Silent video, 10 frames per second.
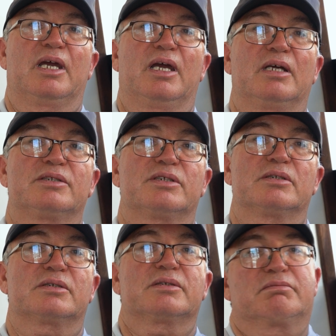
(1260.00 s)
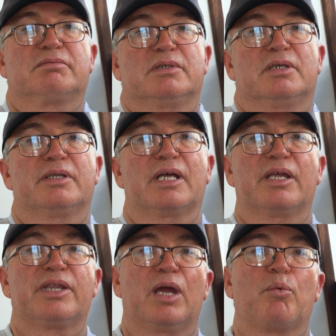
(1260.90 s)
it's just
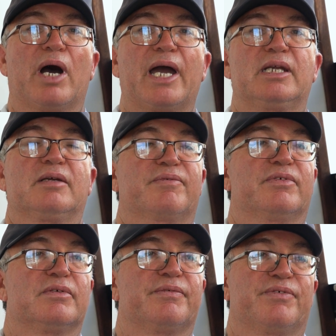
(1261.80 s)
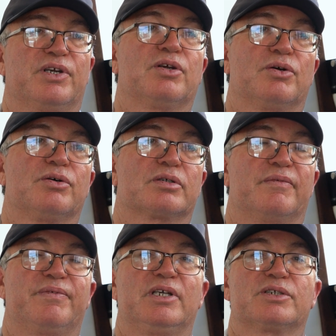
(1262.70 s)
they're waiting for you to hook
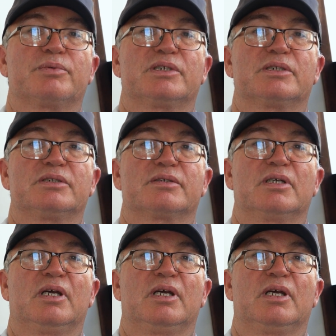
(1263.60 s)
a fish, which is,